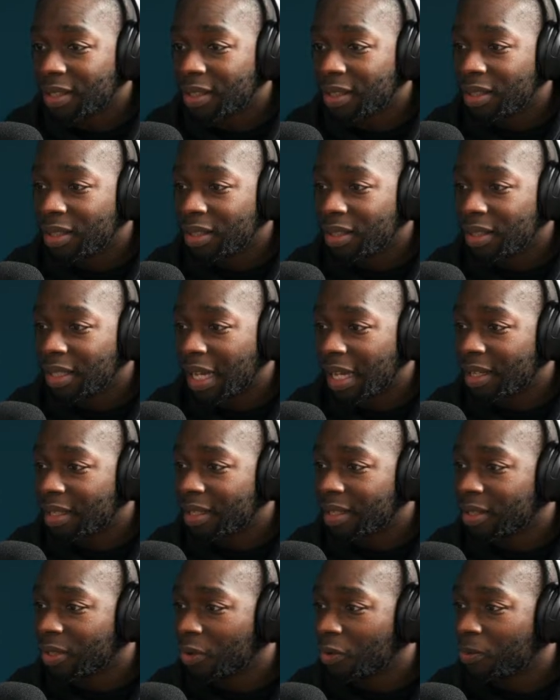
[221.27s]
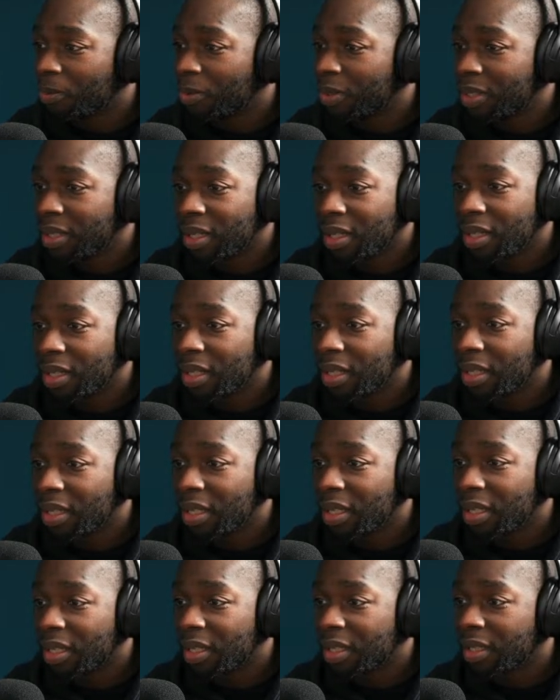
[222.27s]
Yeah, I'm saying,
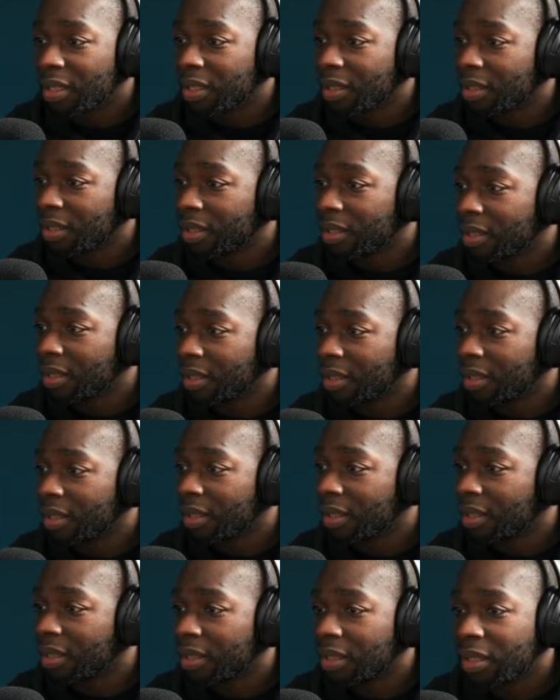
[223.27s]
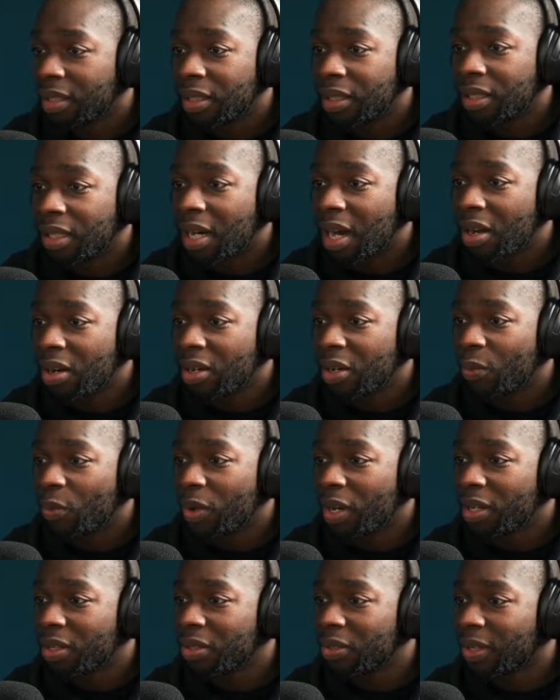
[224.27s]
I don't know what
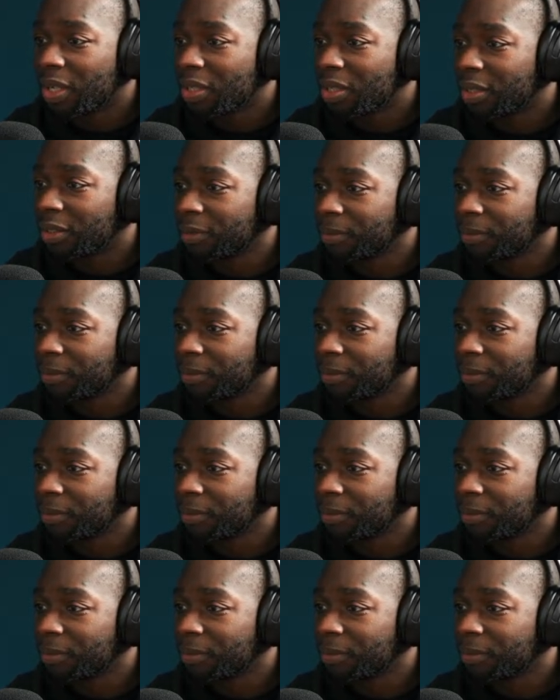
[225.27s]
I'll do actually.